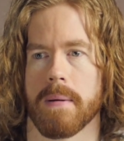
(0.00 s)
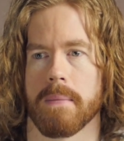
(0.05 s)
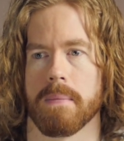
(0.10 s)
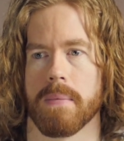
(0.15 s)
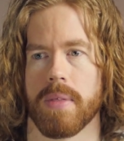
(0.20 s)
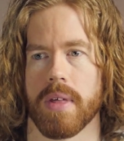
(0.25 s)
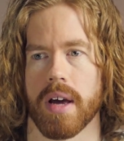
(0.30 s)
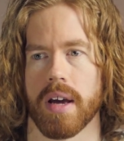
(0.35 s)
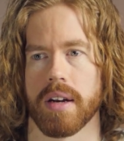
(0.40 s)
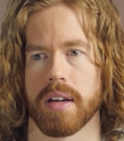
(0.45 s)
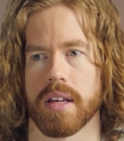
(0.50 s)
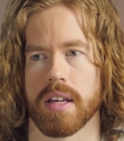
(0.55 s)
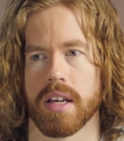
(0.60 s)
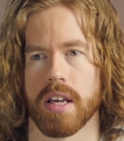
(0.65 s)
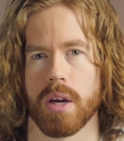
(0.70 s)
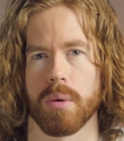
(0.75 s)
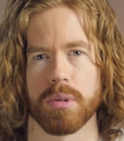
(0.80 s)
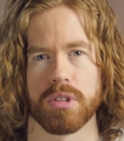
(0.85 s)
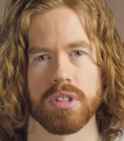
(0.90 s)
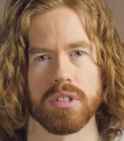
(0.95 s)
that
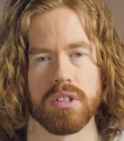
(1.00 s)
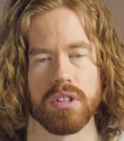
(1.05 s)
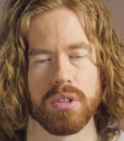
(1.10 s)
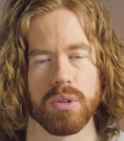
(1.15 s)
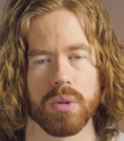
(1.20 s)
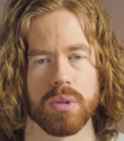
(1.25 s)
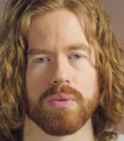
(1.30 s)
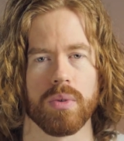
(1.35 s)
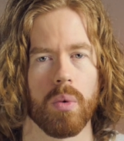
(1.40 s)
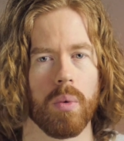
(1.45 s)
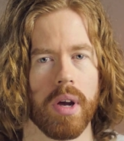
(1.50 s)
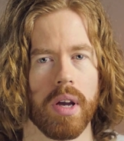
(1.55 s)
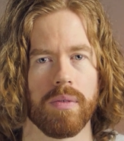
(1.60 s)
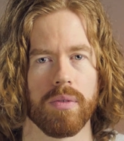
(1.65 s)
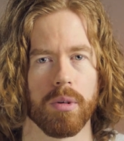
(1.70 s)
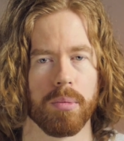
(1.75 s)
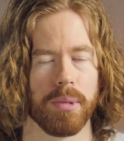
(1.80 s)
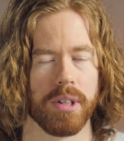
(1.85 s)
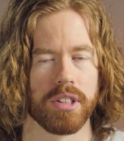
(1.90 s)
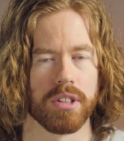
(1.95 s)
it was just a useful way
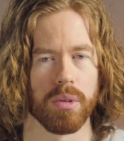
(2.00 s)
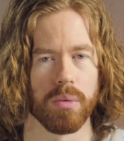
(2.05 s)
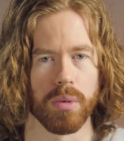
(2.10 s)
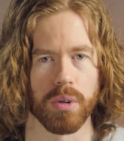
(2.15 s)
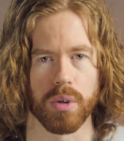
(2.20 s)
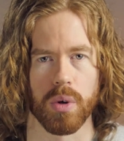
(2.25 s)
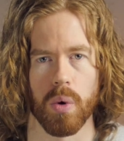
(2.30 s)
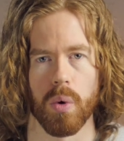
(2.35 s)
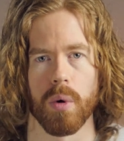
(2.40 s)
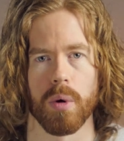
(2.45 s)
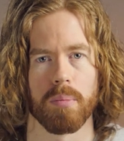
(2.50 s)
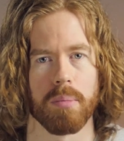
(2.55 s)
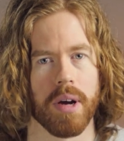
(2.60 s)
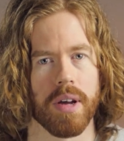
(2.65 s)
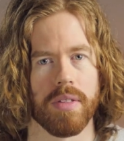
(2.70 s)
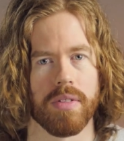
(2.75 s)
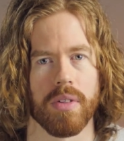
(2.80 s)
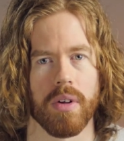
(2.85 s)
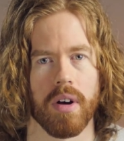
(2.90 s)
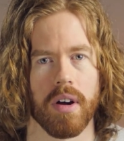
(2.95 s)
for me to record my
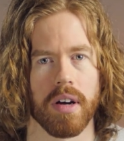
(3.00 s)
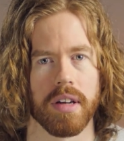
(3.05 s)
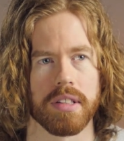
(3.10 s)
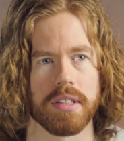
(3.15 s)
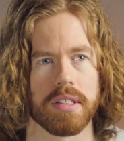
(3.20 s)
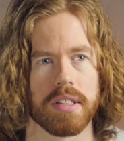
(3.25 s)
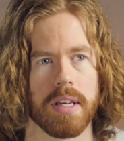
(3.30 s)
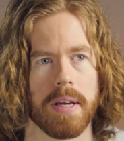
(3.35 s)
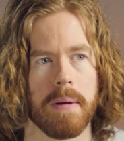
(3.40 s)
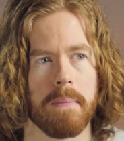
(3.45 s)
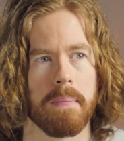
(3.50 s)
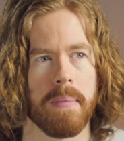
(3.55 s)
thoughts,